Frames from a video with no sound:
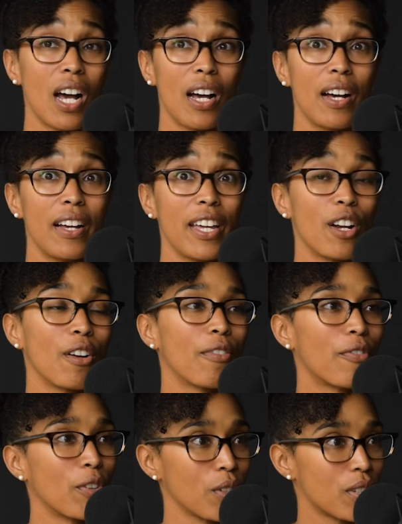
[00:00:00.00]
In our
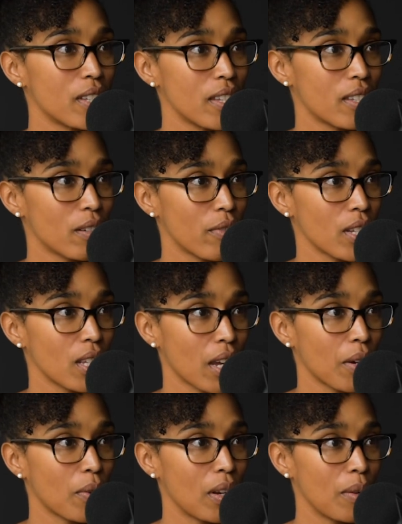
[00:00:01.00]
first season of Raising
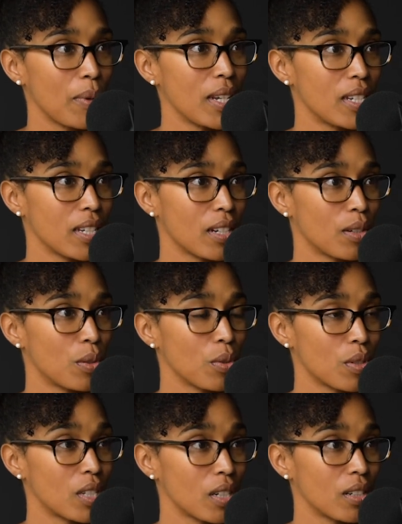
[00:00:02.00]
Equity, we did a
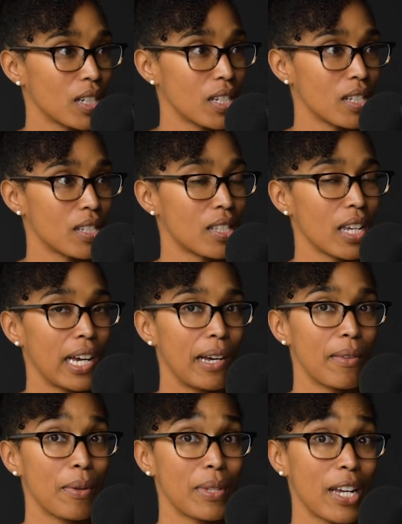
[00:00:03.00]
whole series
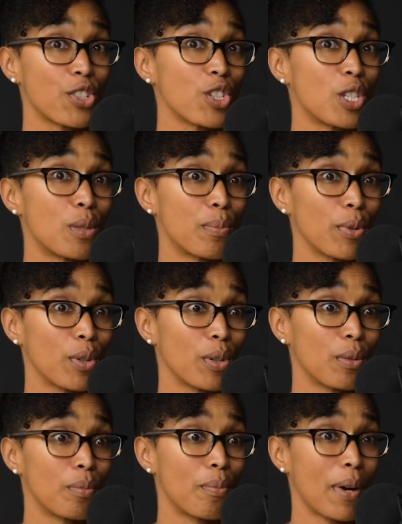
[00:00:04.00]
that was actually
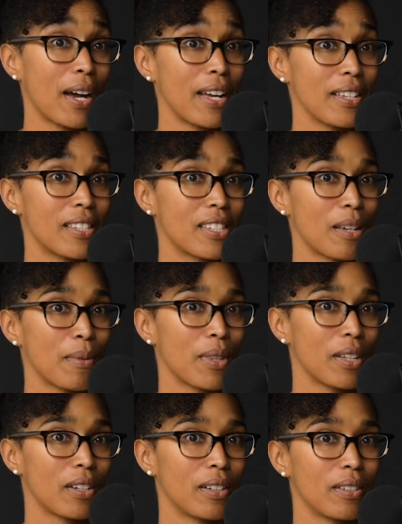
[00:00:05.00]
spurred by some of
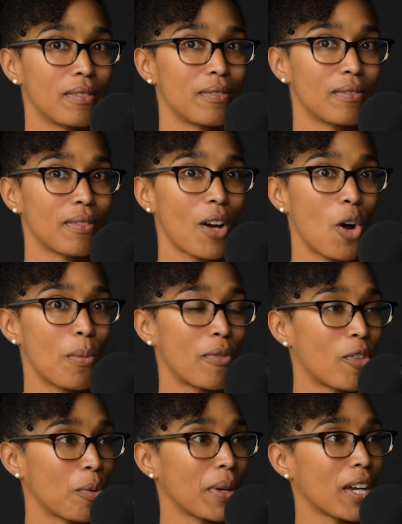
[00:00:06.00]
the
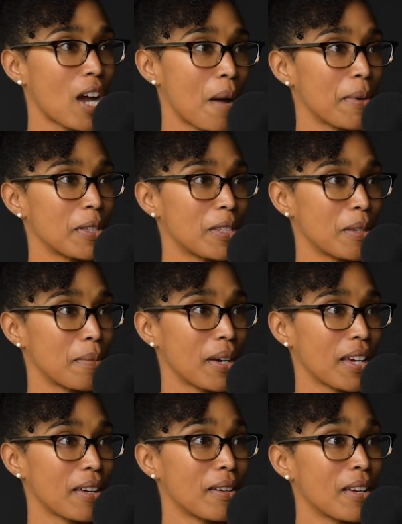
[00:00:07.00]
homophobic comments that
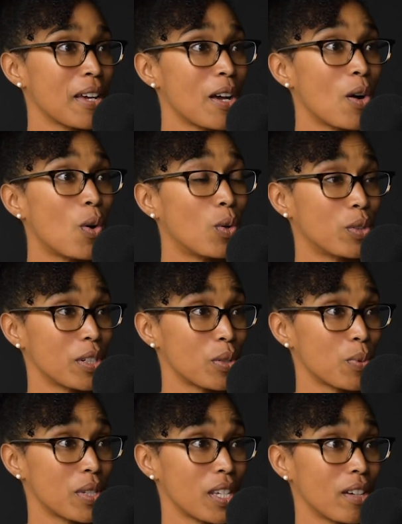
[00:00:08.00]
my
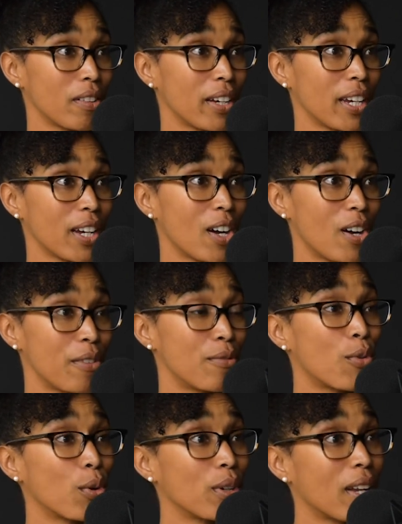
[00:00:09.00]
oldest was hearing on
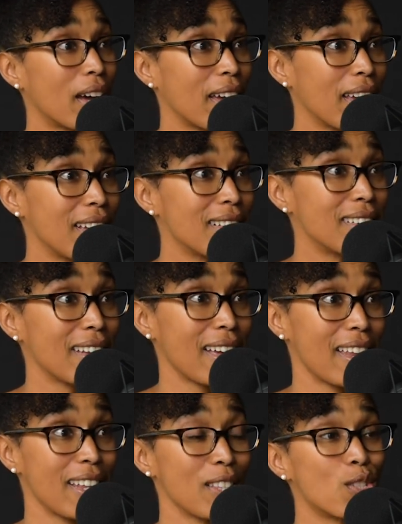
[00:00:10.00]
Fortnite
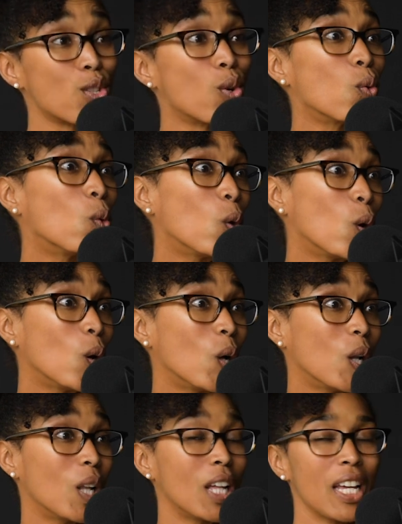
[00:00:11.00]
and at
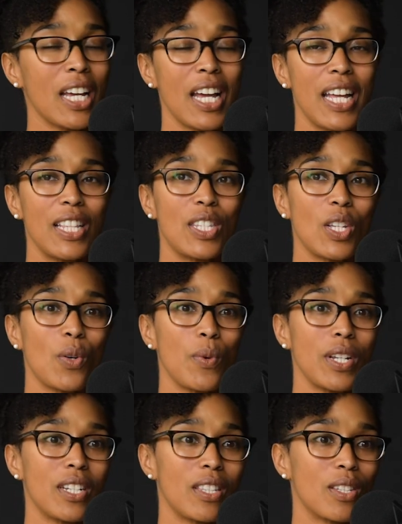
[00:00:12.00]
school. And so
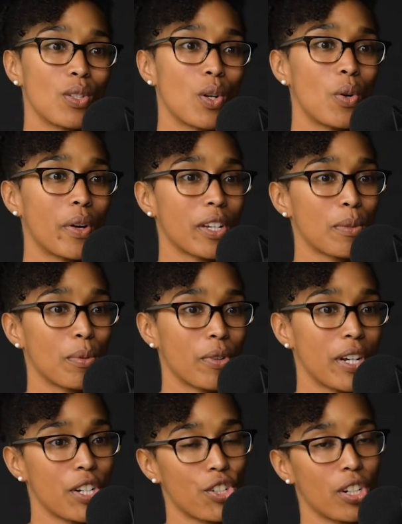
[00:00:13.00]
we did this whole
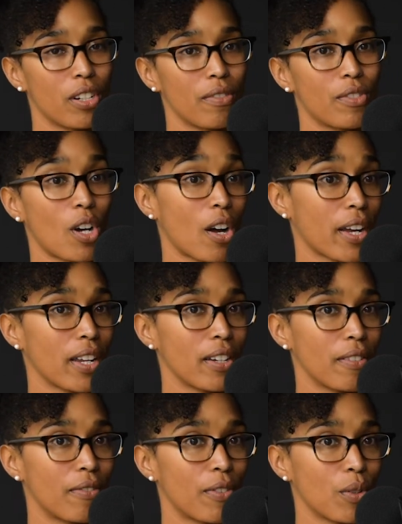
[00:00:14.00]
exploration of
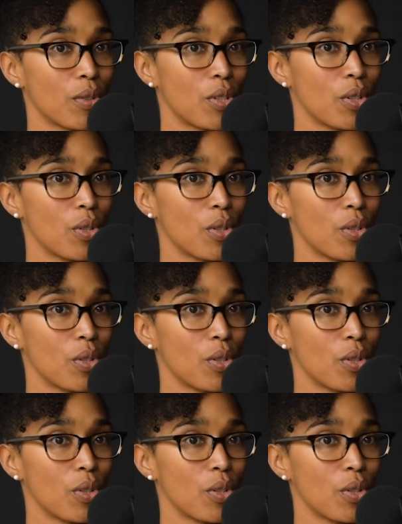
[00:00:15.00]
talking to folks